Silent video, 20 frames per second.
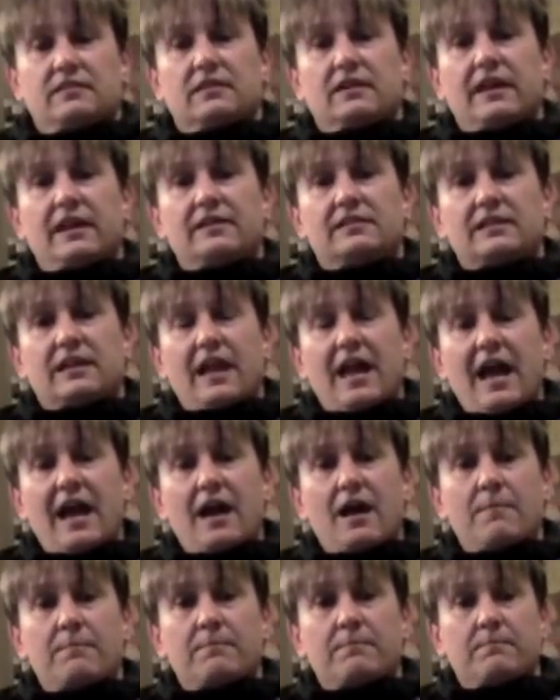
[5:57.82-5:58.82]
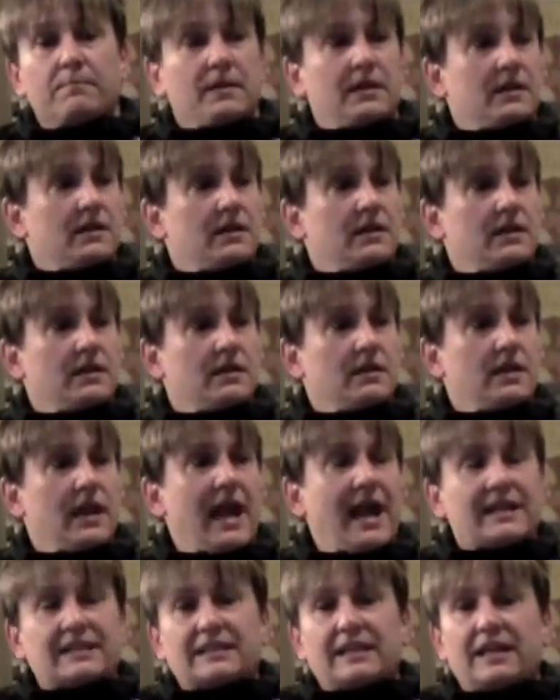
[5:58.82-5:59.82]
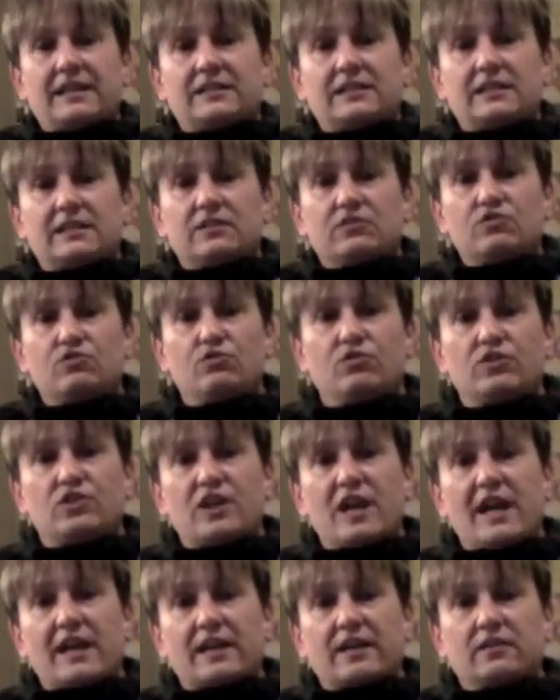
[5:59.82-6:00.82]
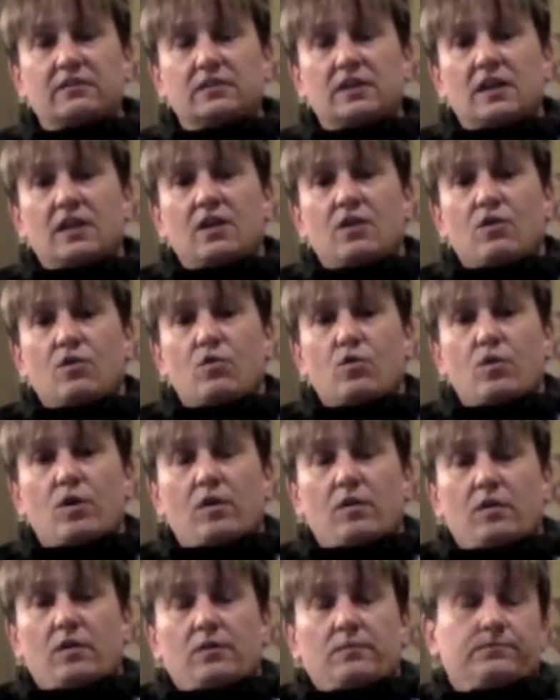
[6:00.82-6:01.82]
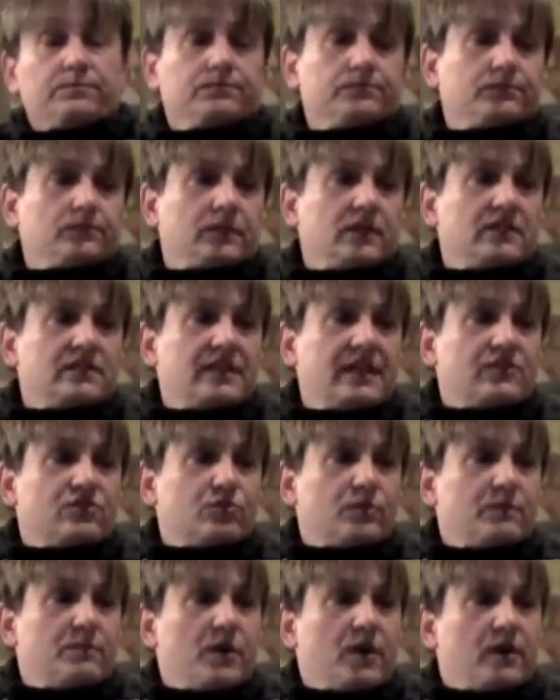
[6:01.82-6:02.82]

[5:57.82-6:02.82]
is a nice accent to the jacket, or accessory